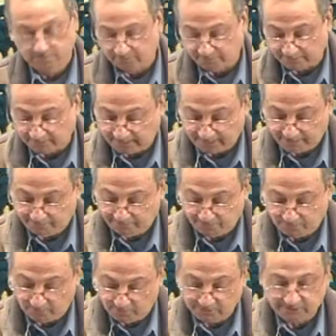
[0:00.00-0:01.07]
Brother, if you
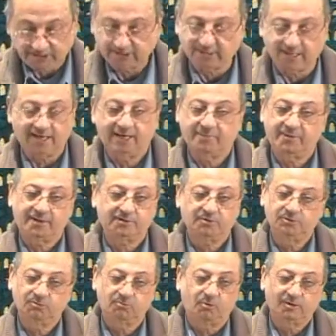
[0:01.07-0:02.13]
won't say talibatun, you
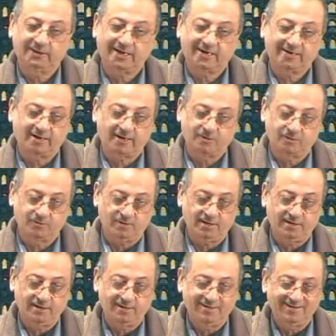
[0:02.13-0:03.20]
won't get laddu.
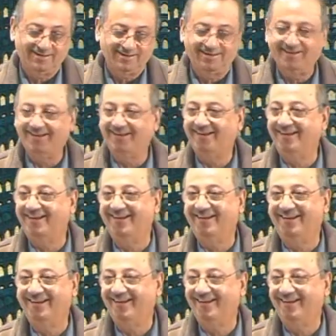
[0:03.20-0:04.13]
Huh?